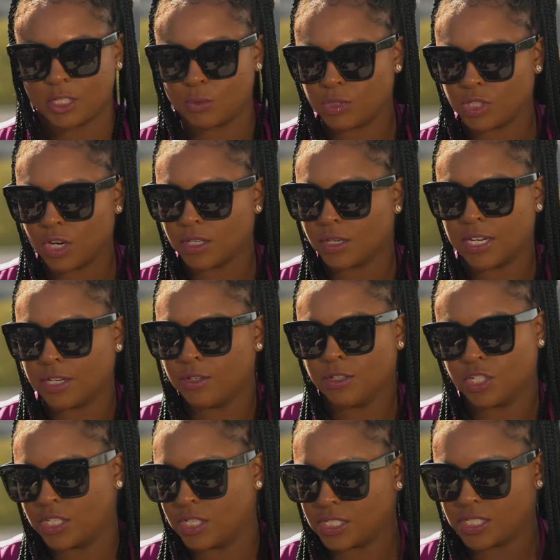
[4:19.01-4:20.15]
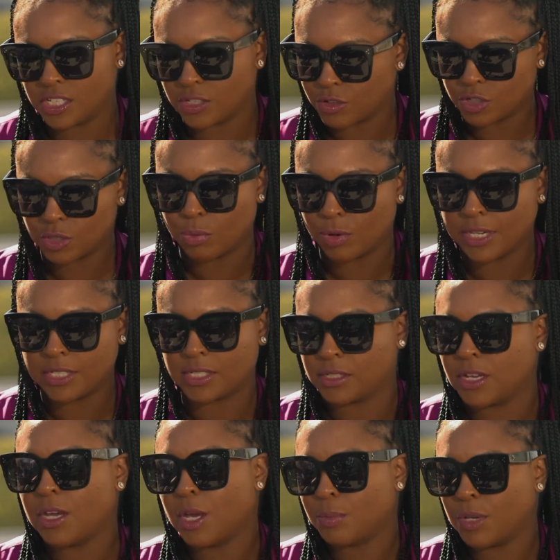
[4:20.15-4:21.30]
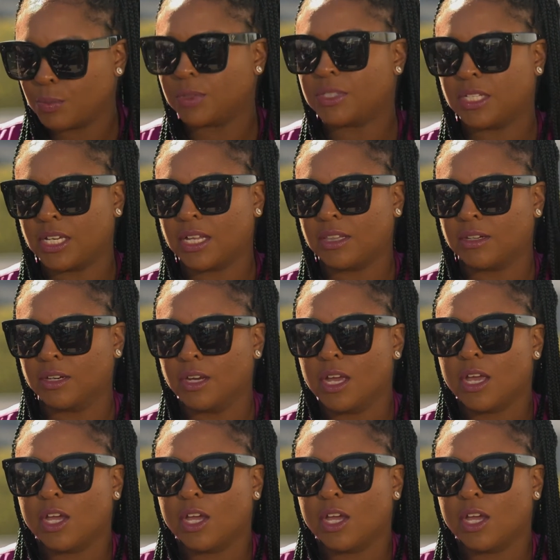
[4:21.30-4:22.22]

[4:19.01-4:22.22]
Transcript: It was our energy, and synergy brings people together.